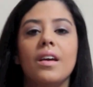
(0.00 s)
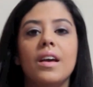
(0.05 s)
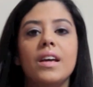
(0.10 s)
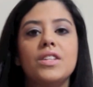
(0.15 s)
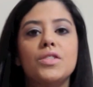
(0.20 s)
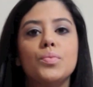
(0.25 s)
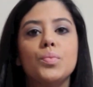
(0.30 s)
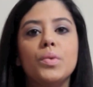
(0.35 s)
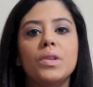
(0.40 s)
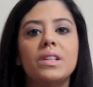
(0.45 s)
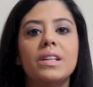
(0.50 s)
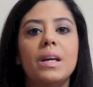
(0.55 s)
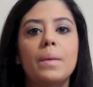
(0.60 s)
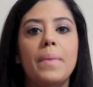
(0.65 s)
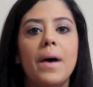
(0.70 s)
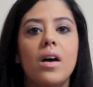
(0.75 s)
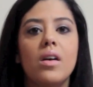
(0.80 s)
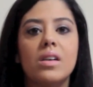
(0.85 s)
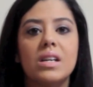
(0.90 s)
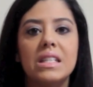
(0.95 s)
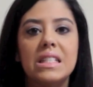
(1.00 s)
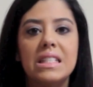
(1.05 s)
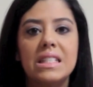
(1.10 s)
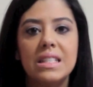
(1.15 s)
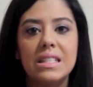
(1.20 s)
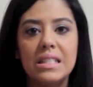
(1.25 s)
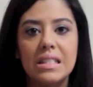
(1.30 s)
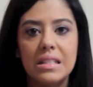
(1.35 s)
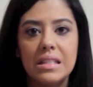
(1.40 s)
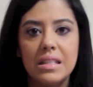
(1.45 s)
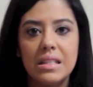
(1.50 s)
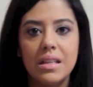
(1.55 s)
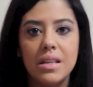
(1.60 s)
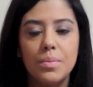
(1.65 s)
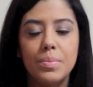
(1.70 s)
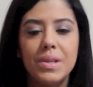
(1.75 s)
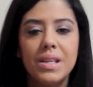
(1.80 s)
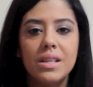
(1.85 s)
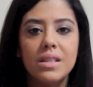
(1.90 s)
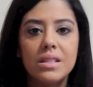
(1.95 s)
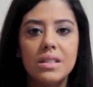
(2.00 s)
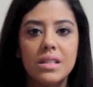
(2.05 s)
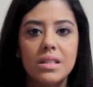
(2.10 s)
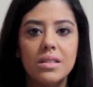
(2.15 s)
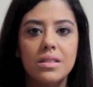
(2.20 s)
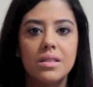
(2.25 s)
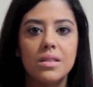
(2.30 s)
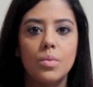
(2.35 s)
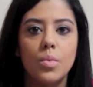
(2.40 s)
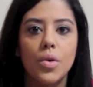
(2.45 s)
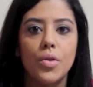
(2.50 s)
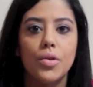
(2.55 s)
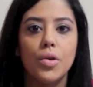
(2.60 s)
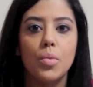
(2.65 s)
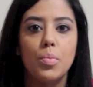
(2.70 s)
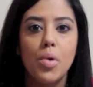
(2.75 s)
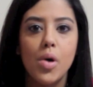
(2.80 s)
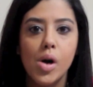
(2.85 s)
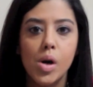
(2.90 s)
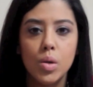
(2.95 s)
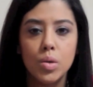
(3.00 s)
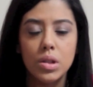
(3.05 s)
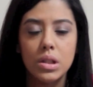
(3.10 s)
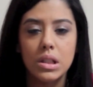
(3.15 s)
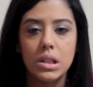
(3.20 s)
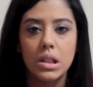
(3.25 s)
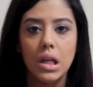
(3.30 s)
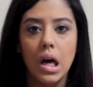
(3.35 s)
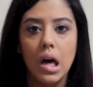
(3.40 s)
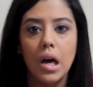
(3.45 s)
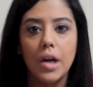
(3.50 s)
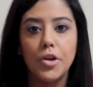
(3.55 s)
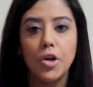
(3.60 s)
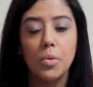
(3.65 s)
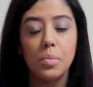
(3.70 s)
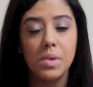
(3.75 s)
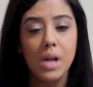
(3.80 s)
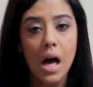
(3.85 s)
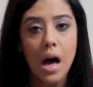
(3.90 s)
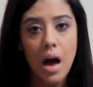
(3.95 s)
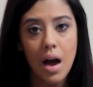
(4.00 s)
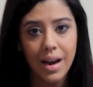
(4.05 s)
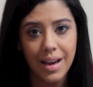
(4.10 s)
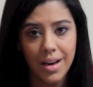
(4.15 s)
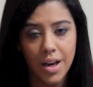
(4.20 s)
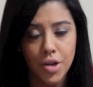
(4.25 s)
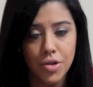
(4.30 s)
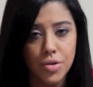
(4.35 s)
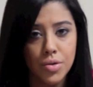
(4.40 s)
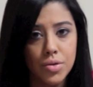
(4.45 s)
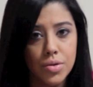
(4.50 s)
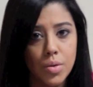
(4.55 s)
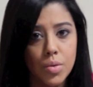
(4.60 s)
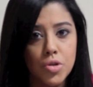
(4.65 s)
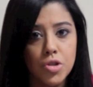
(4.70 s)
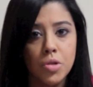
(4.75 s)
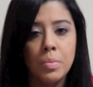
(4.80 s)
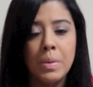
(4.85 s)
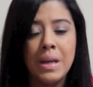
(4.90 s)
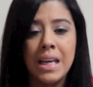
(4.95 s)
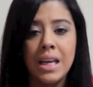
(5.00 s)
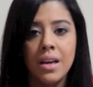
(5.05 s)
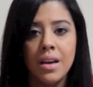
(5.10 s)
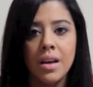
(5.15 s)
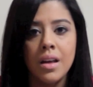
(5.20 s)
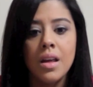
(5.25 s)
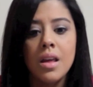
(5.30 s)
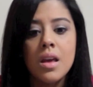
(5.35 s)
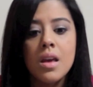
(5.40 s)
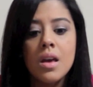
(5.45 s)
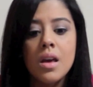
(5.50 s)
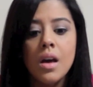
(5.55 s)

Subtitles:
It's really about consistency. Be consistent with your posts on your blog and on your social media.